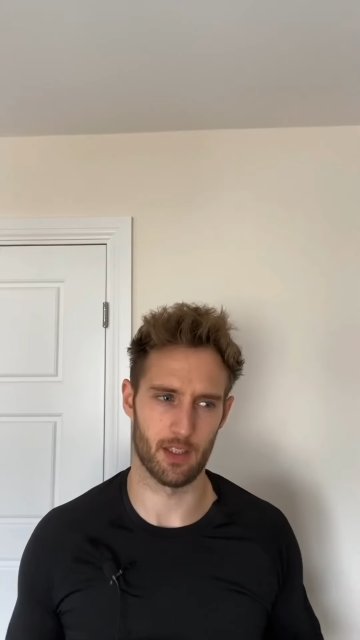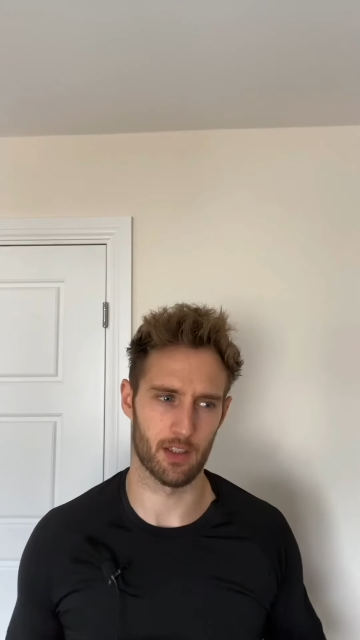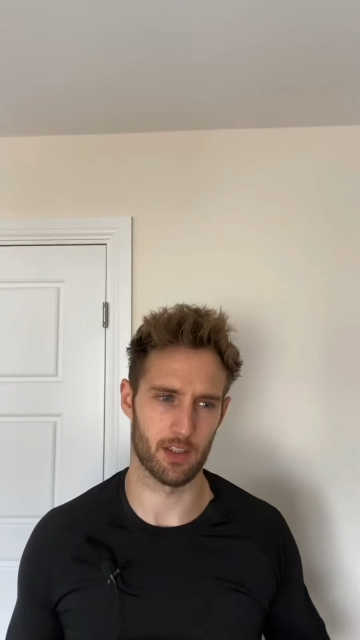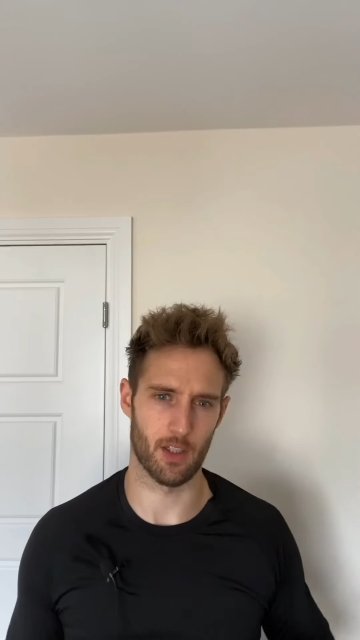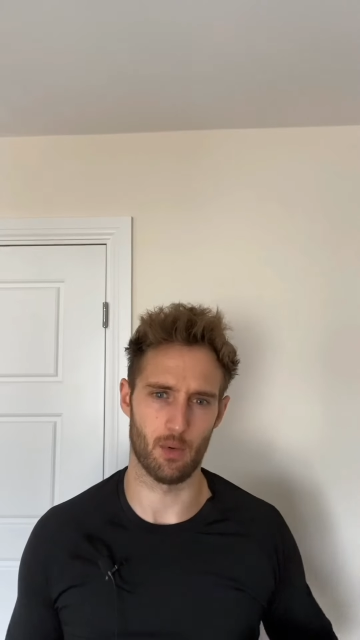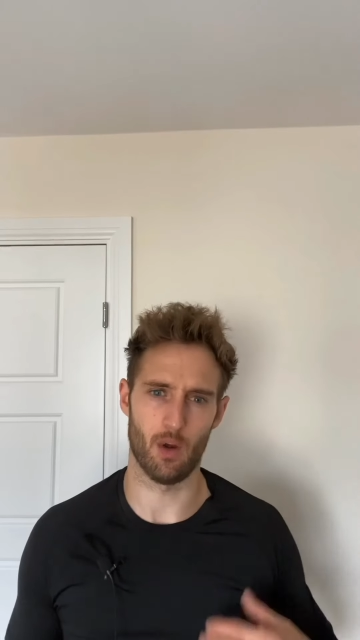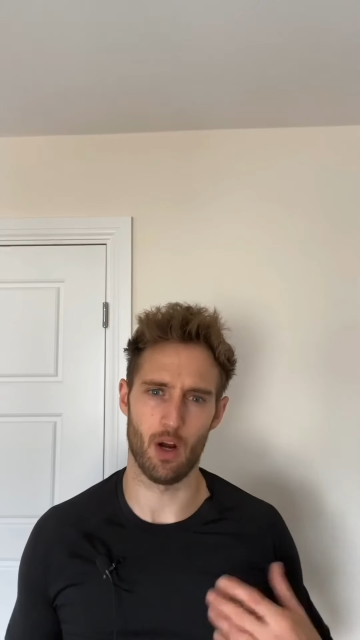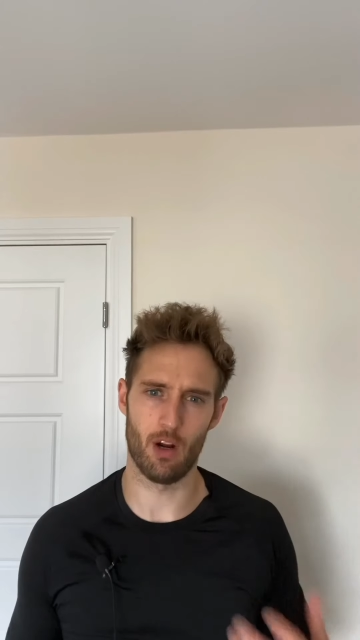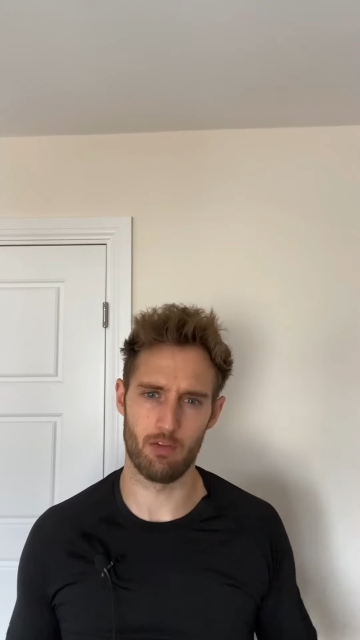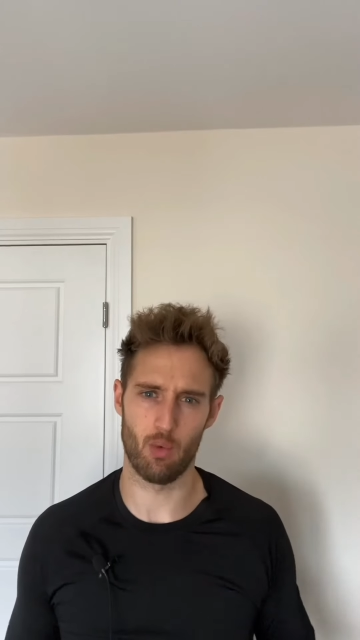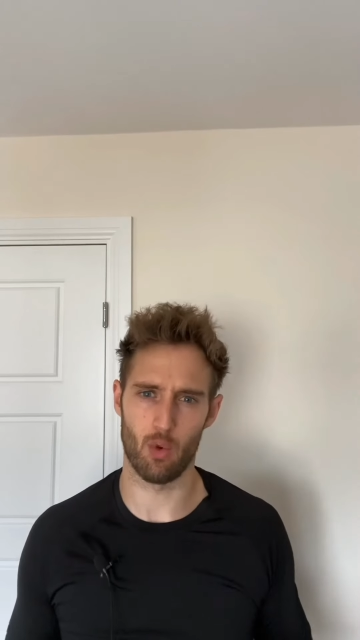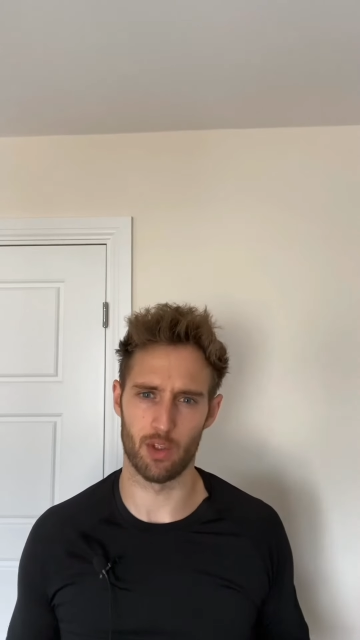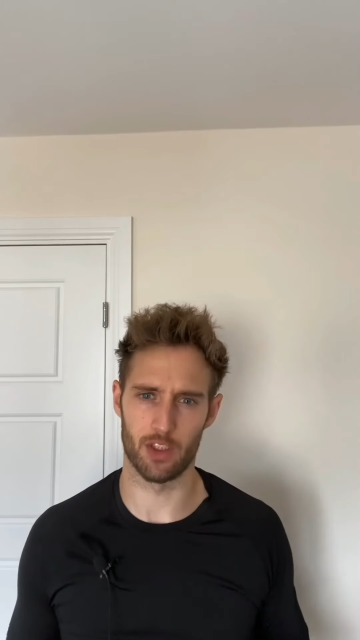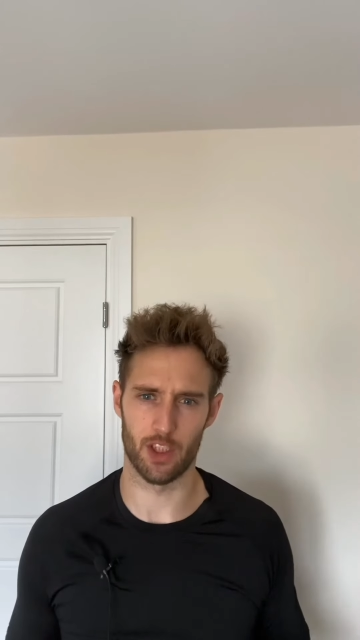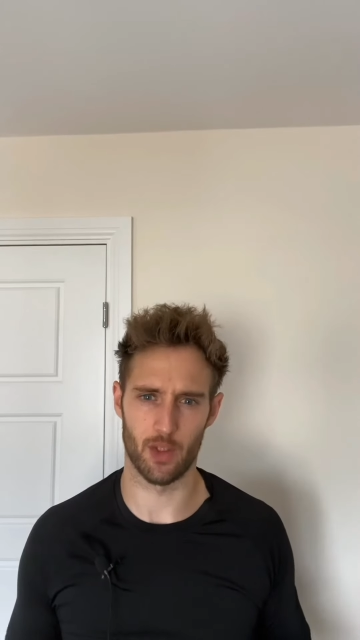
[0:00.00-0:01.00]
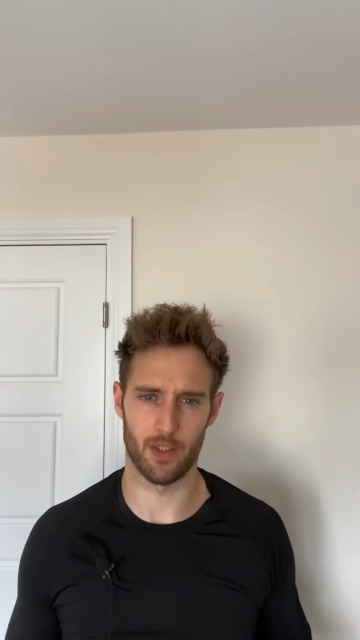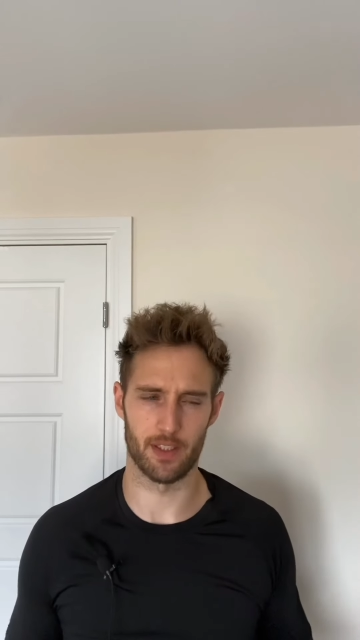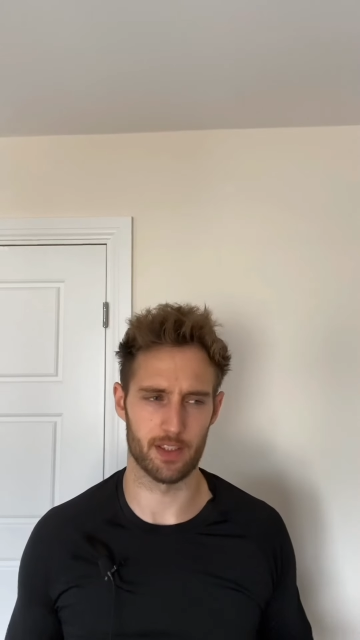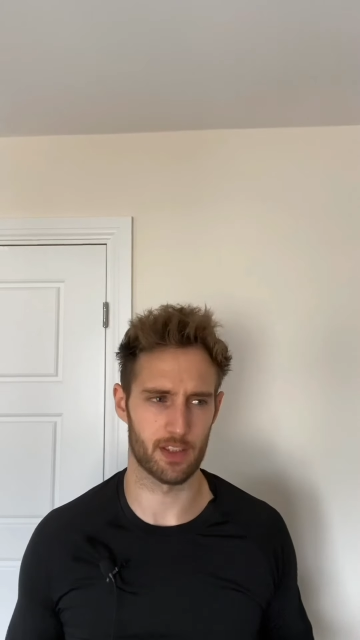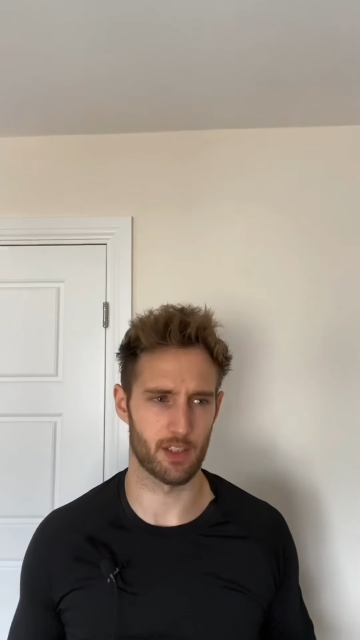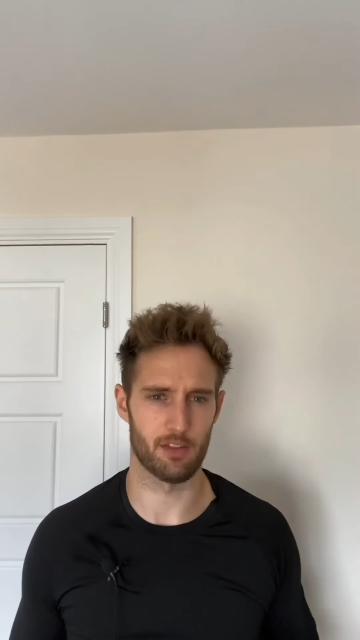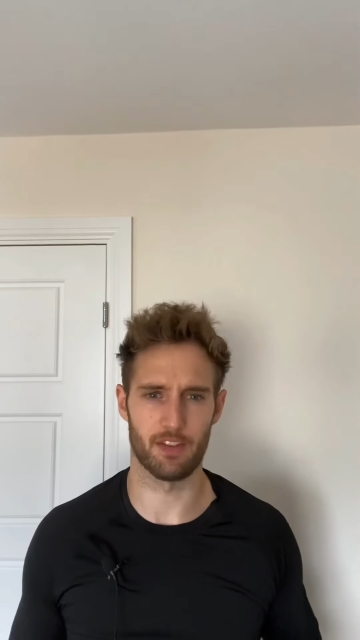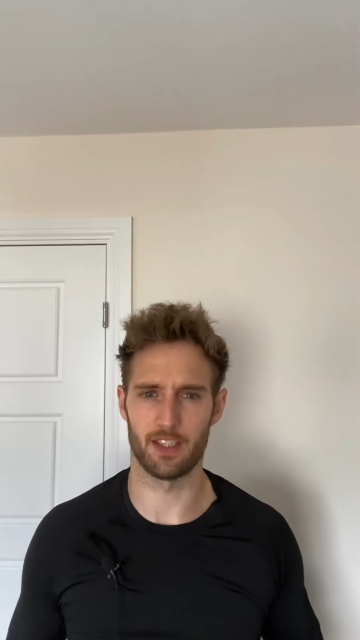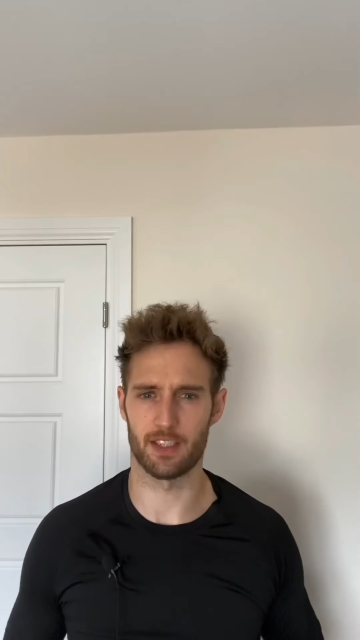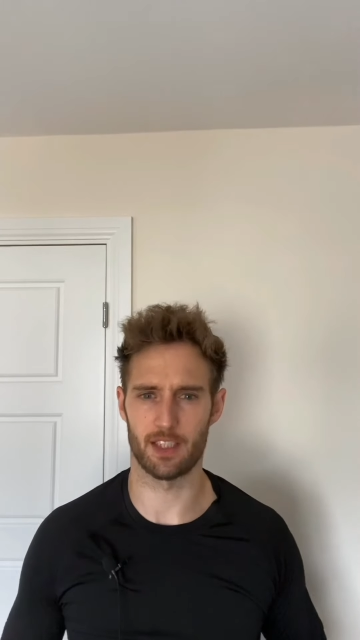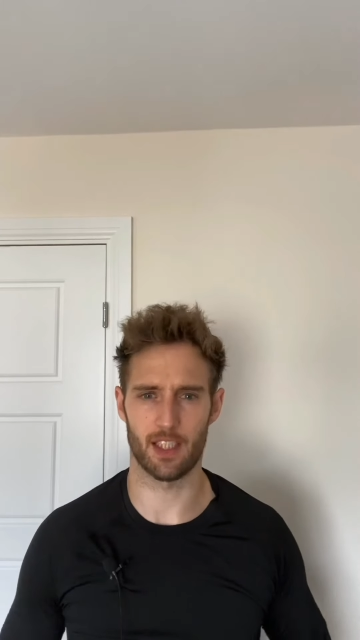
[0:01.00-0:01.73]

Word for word: So, over one joint, so things